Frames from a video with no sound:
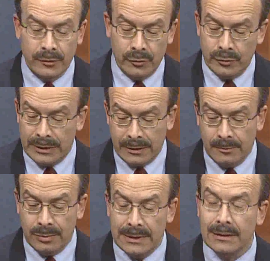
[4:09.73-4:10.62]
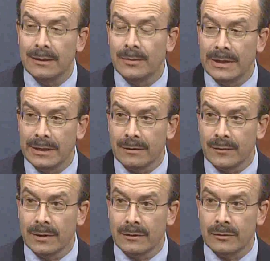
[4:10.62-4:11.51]
And so you can completely
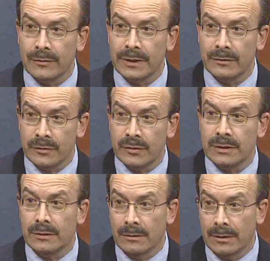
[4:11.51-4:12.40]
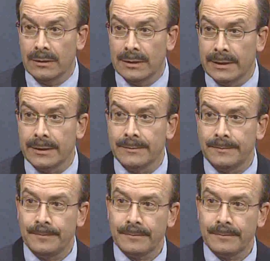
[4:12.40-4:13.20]
eliminate the varicose veins you see on the leg.